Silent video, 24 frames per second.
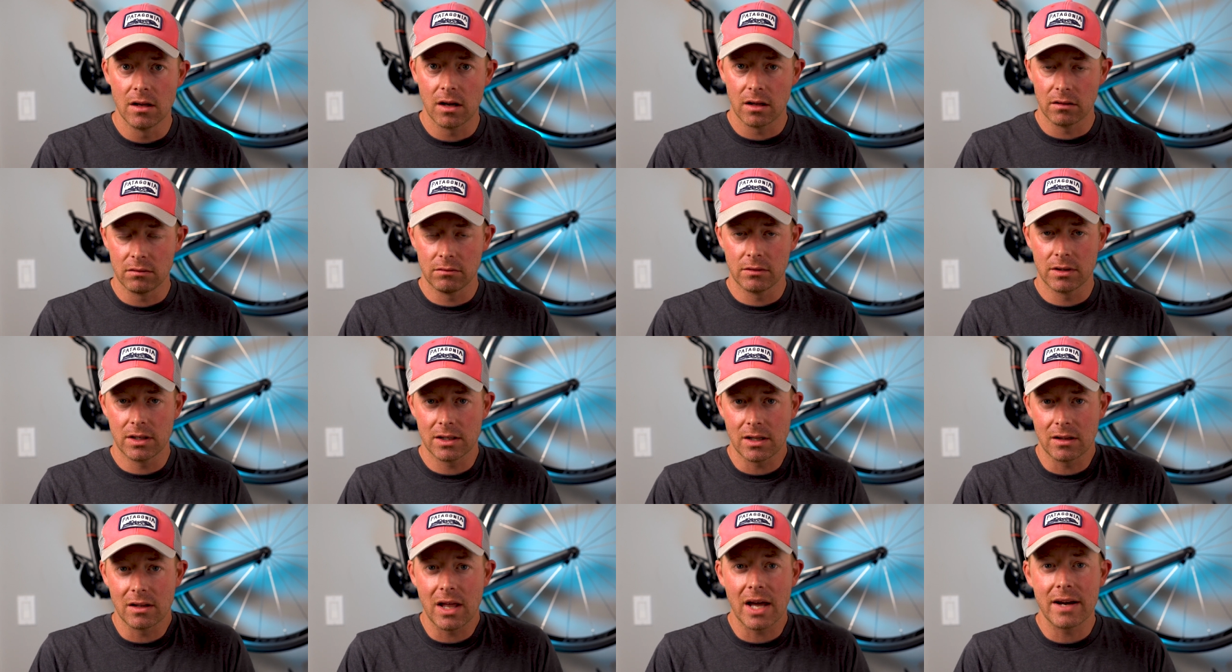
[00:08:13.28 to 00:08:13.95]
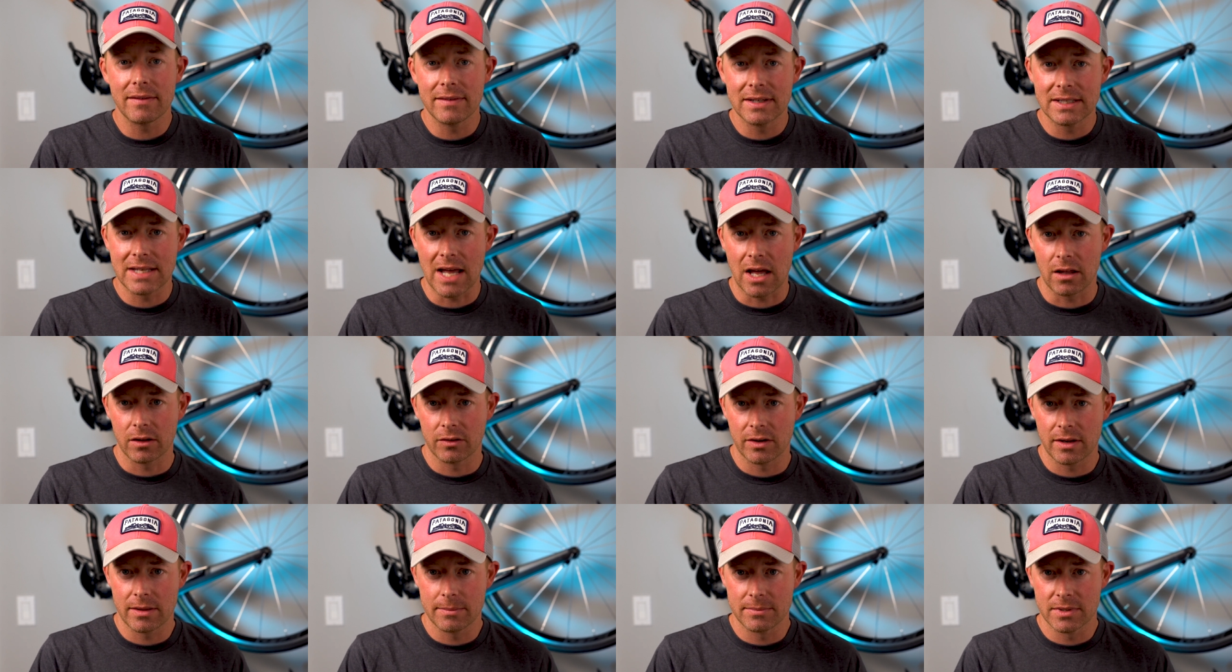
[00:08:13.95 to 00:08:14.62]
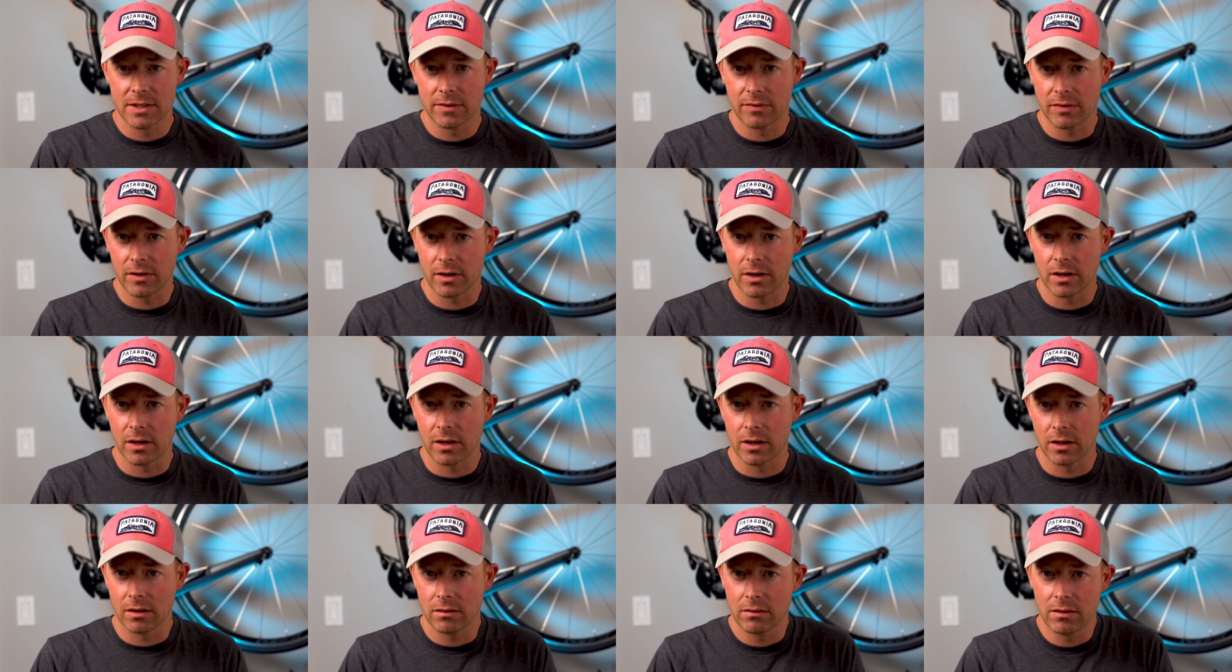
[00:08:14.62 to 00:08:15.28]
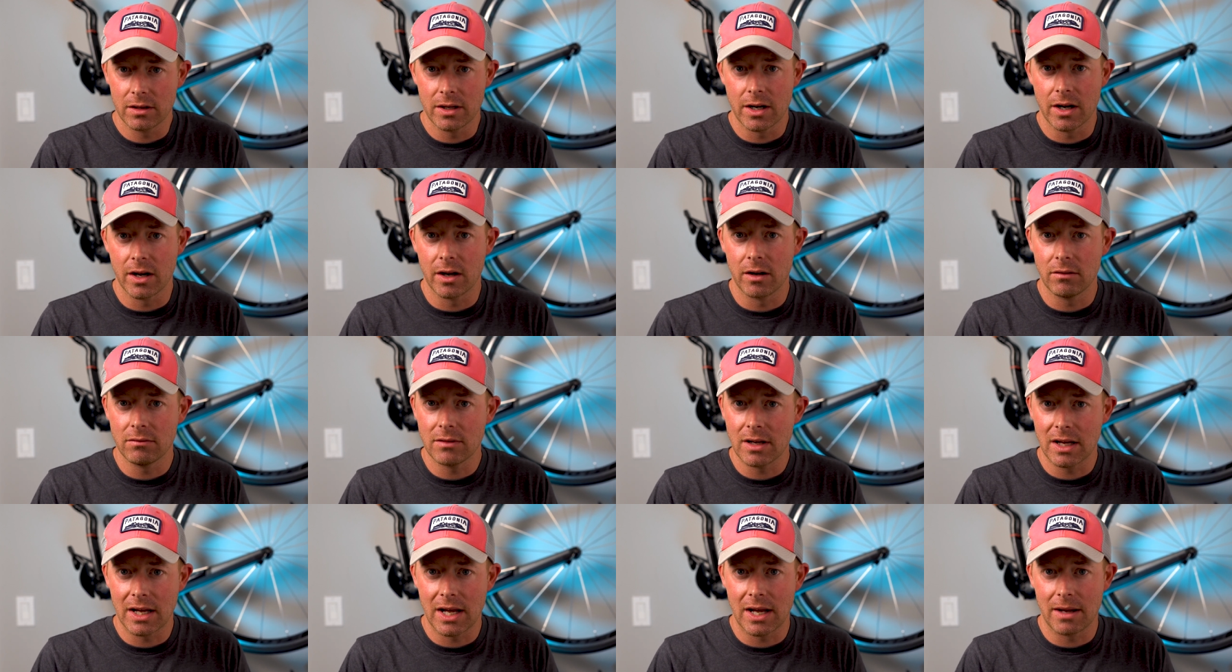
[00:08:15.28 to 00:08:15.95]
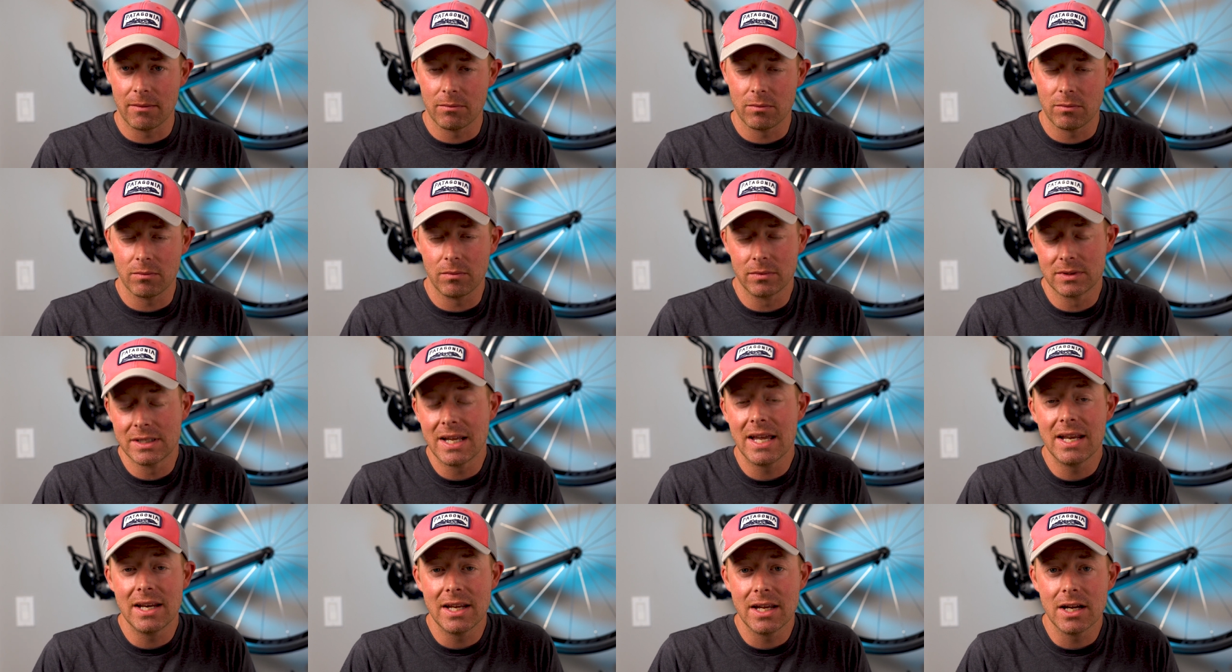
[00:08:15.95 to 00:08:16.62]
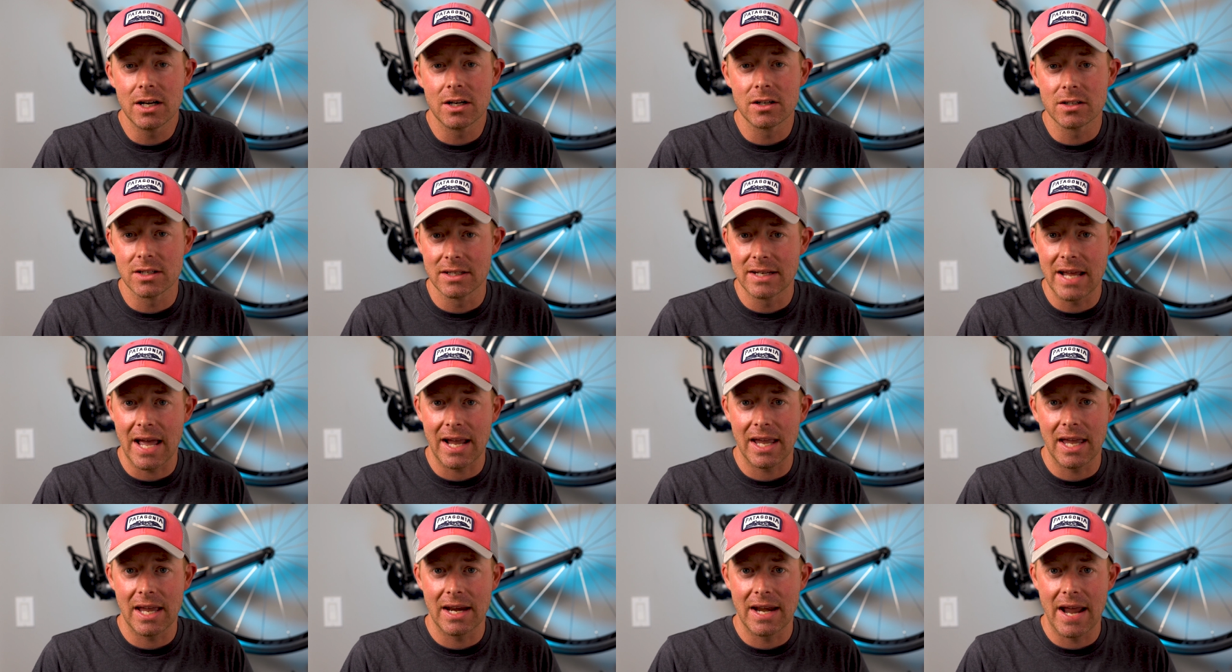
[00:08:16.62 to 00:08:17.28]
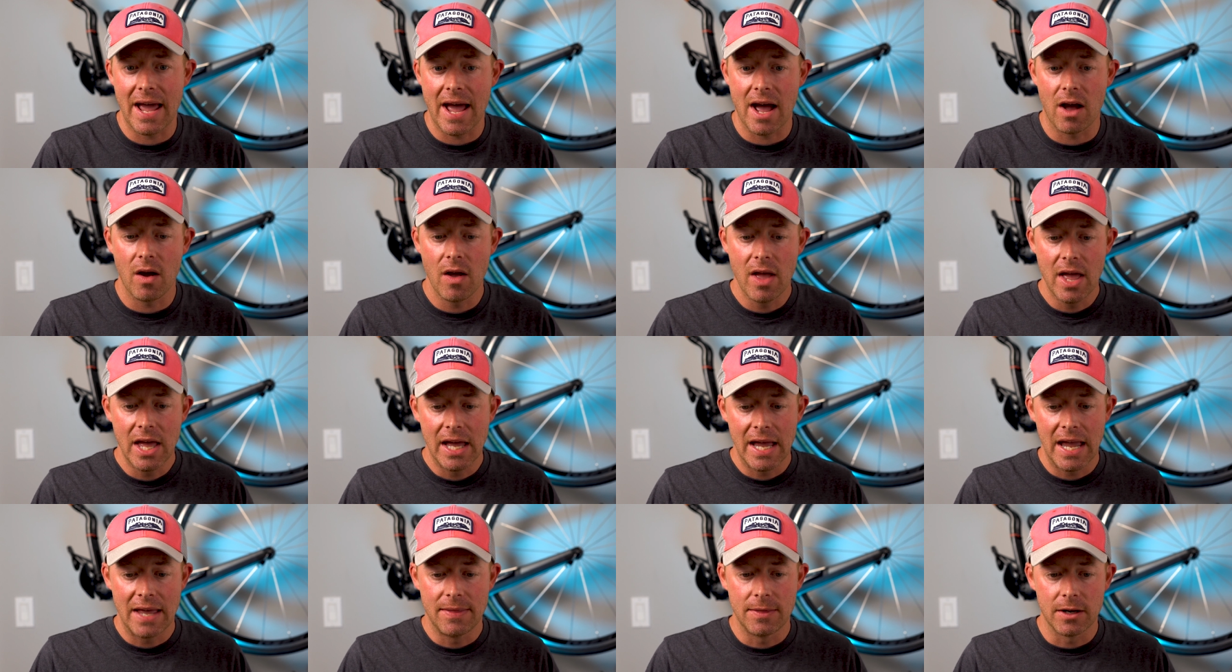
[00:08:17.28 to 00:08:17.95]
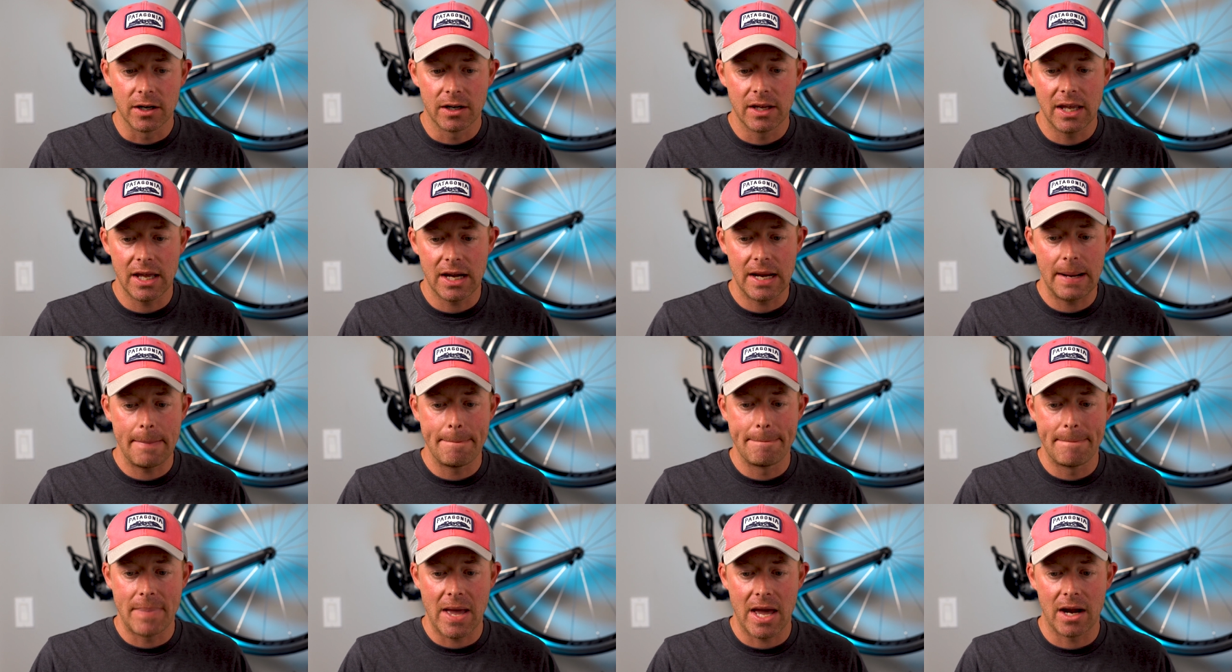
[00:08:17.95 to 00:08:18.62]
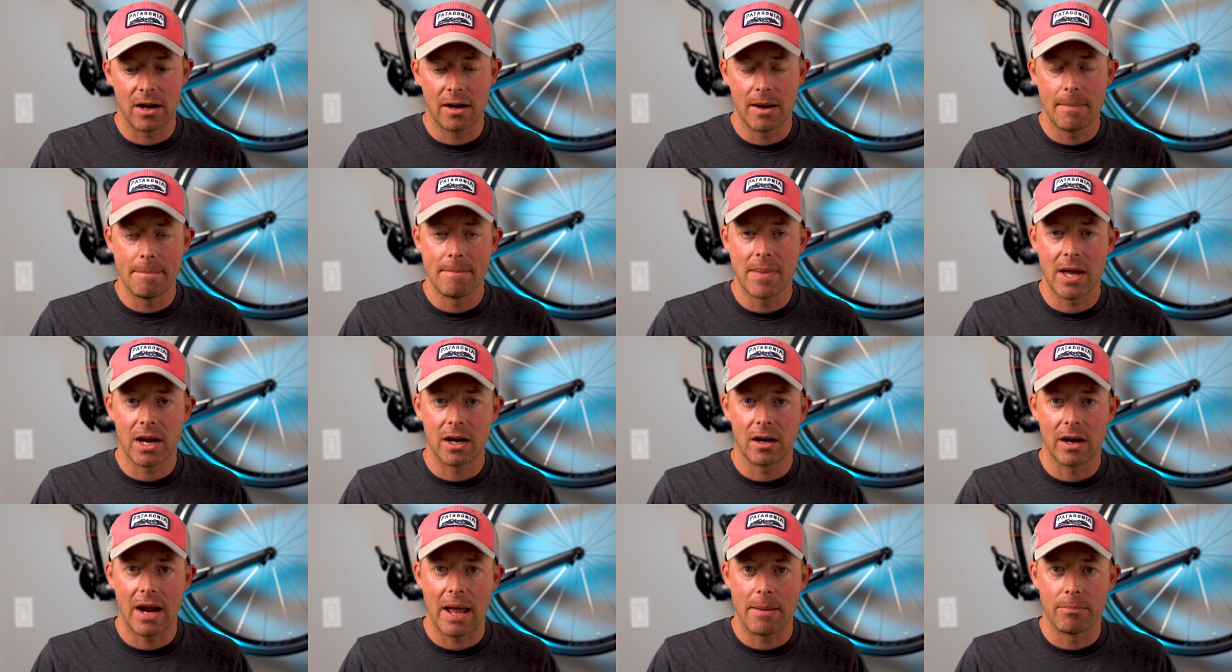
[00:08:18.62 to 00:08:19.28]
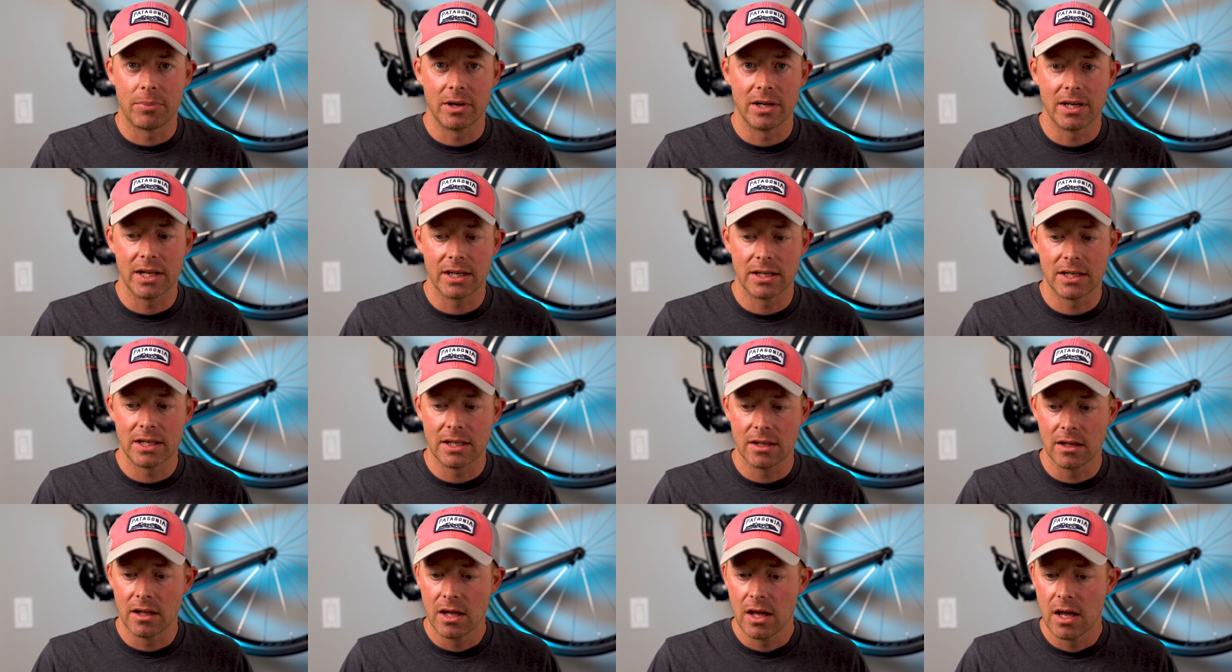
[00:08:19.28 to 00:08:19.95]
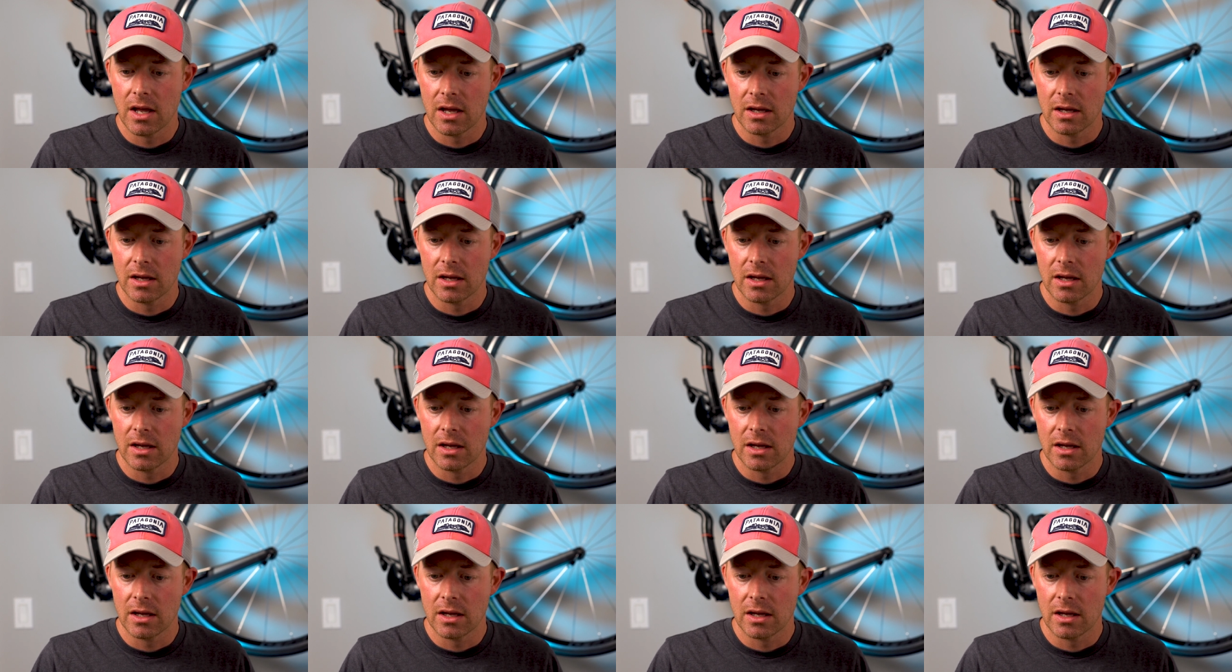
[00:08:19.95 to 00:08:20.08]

a, a lot of these algorithms for, you know, uh, 10 years, a decade now, and they're getting better and better at predicting,